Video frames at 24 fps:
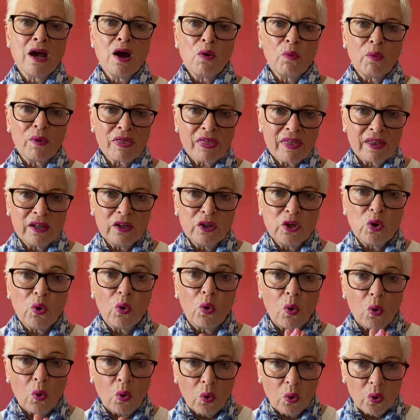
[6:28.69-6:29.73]
within your
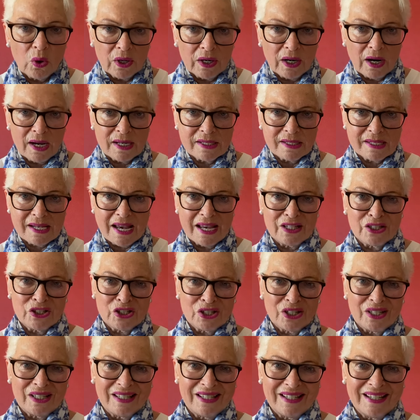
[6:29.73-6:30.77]

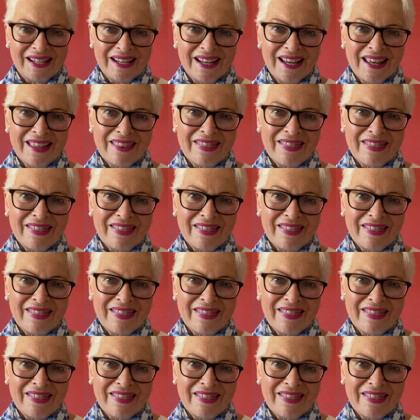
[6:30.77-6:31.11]
organization,